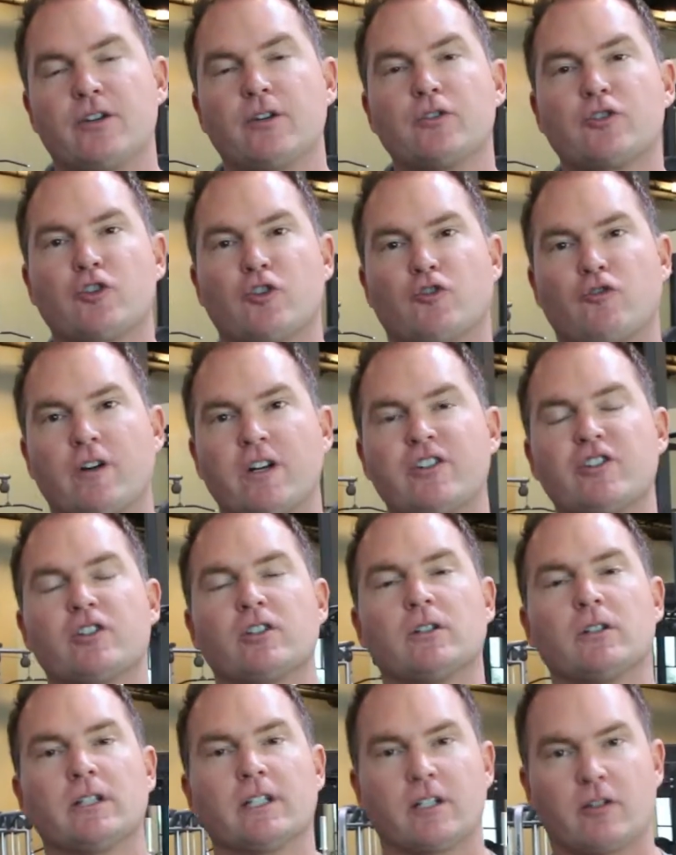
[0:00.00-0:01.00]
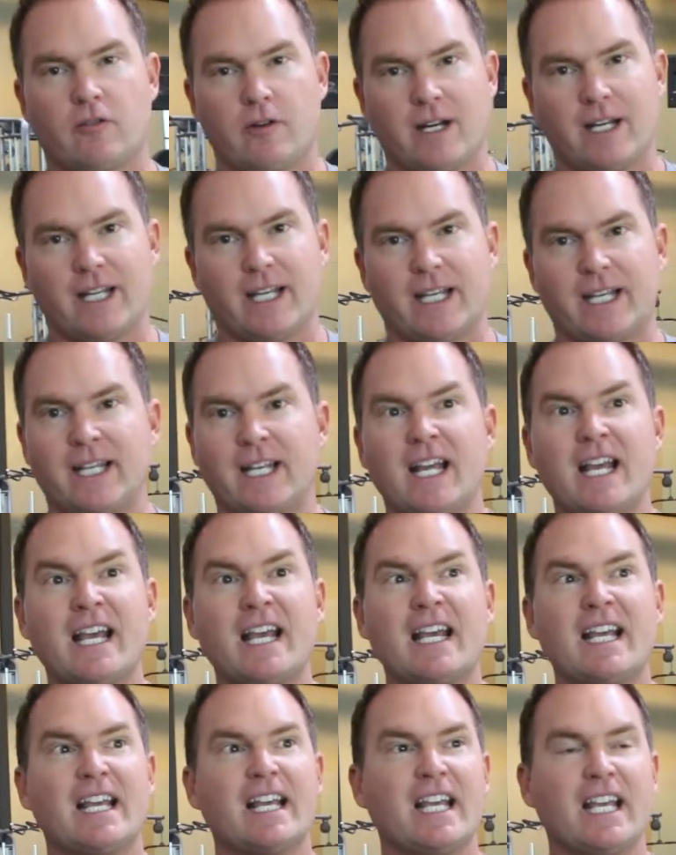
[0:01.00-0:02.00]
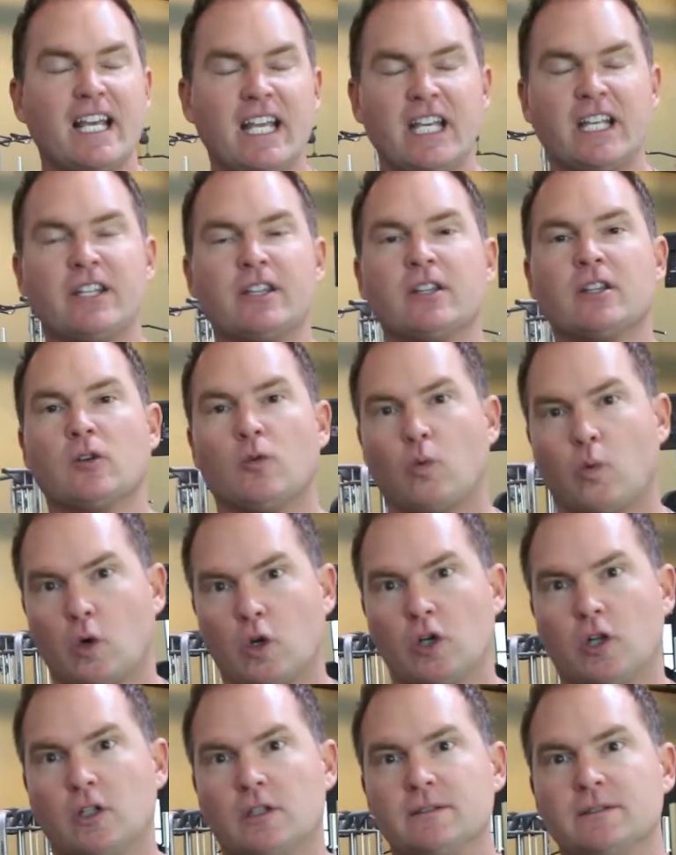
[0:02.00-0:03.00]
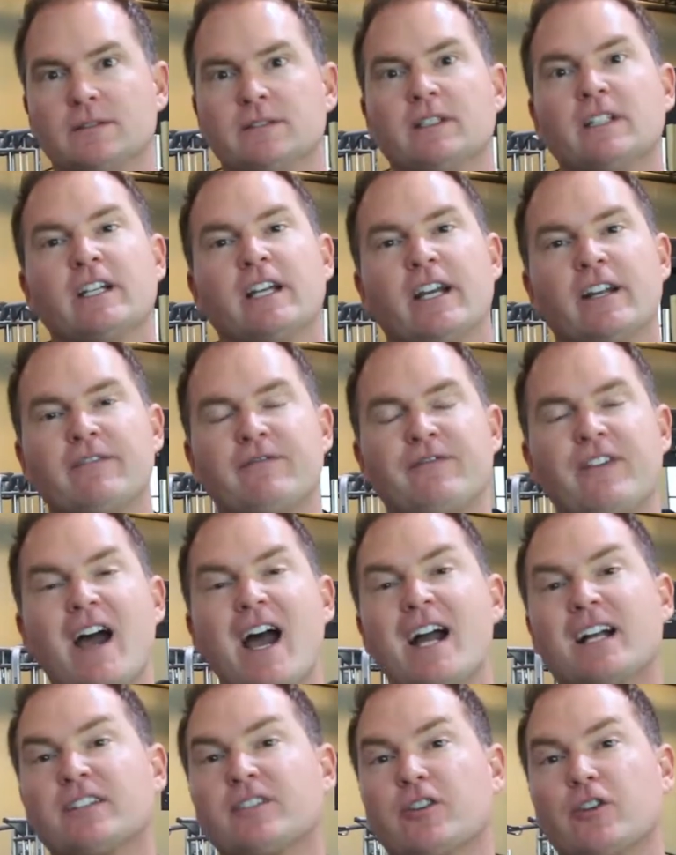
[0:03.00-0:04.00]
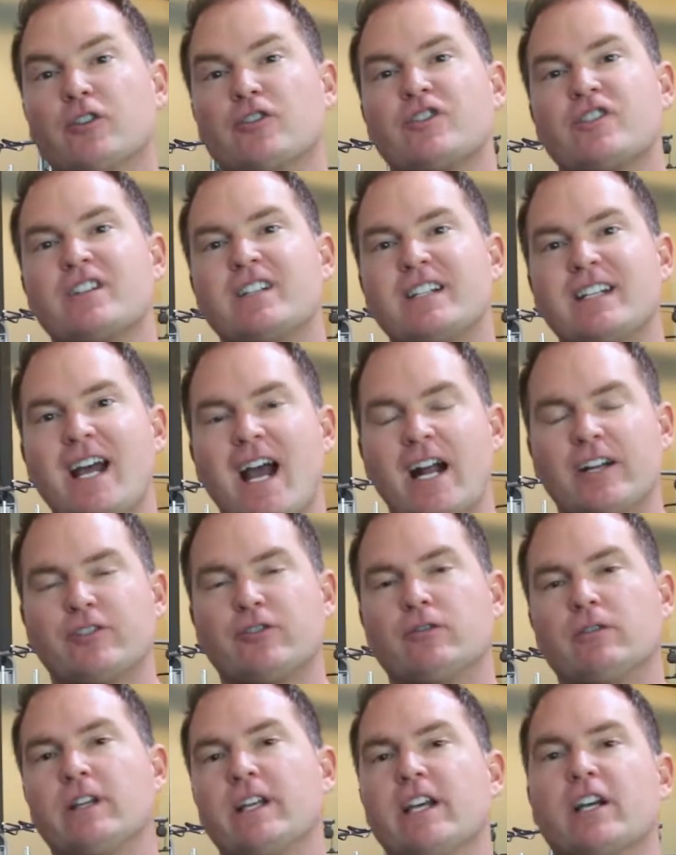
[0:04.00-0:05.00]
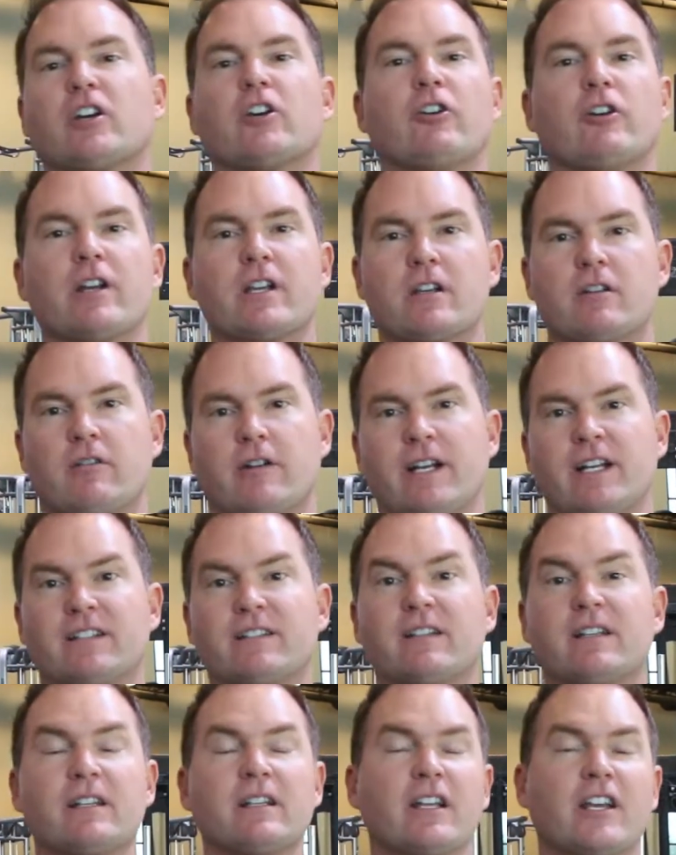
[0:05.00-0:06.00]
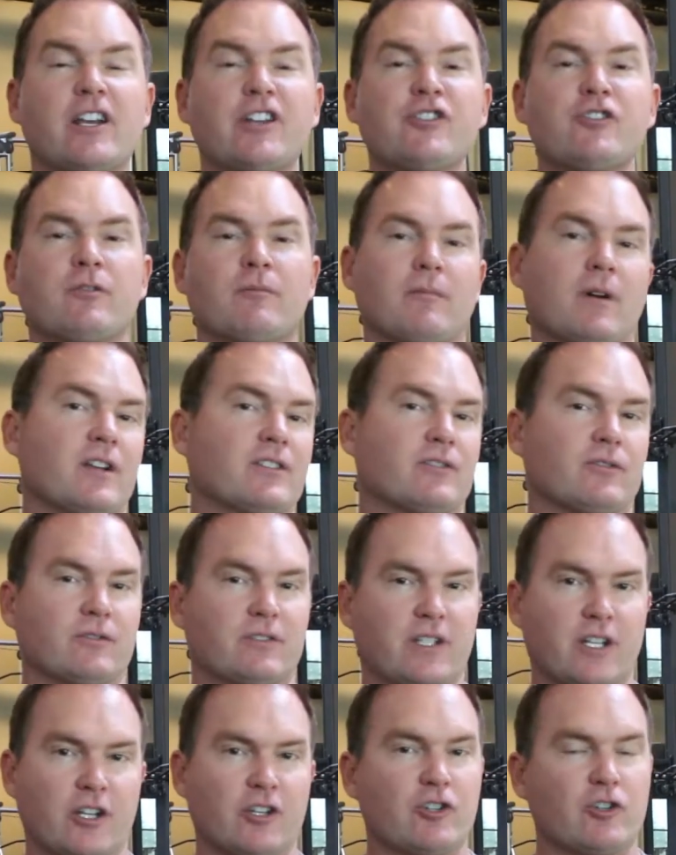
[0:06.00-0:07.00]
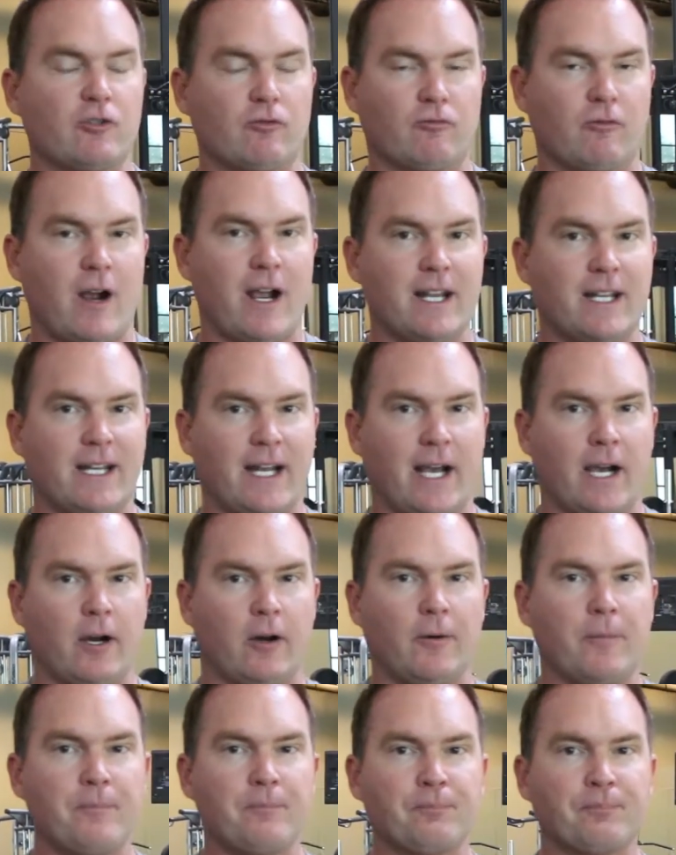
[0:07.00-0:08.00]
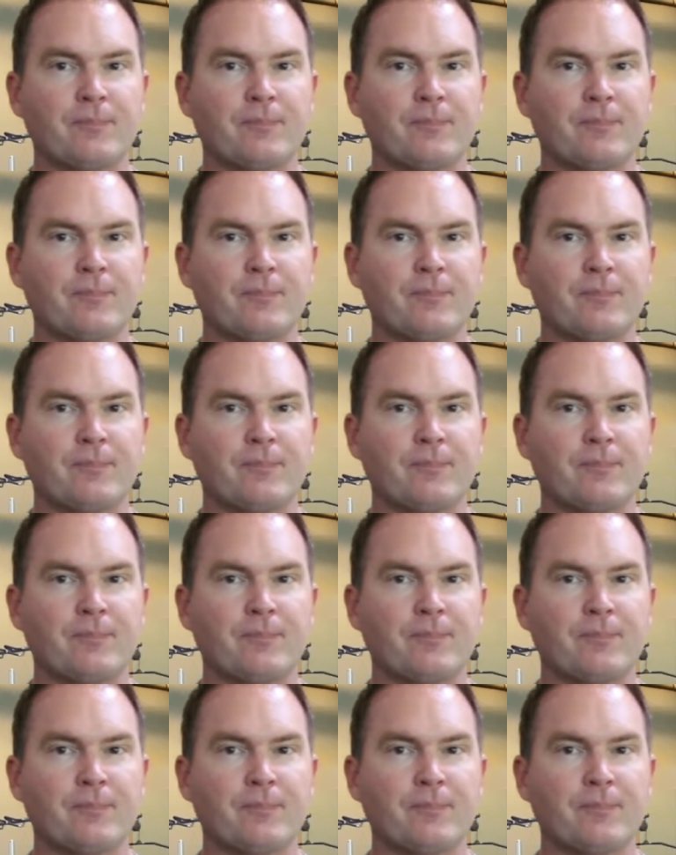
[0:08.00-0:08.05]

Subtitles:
nutritional ingredient in the world. In fact, there's naturally occurring creatine in your muscle tissue right now.